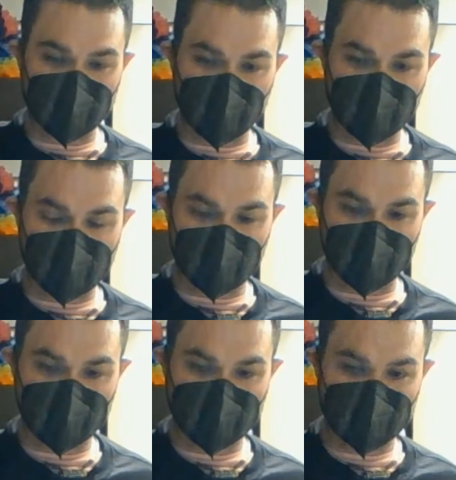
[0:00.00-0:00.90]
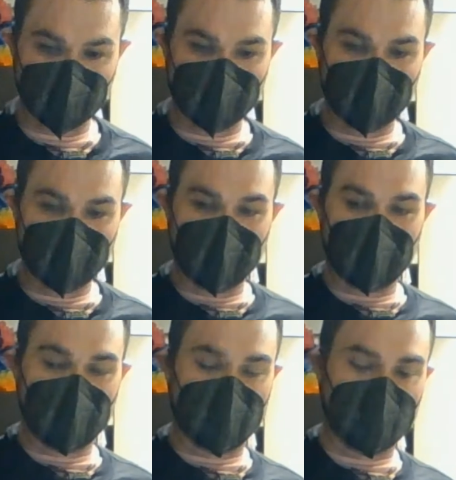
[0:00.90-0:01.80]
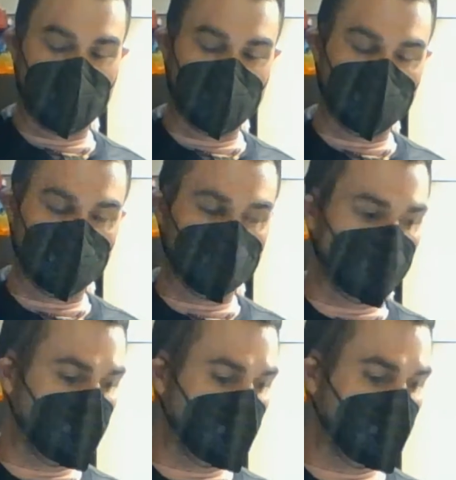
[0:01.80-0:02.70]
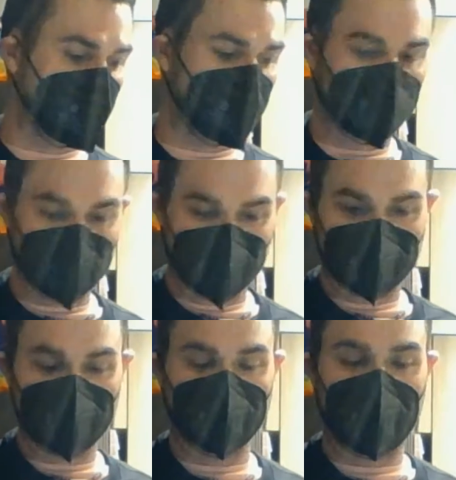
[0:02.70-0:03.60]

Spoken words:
that we need and do the citric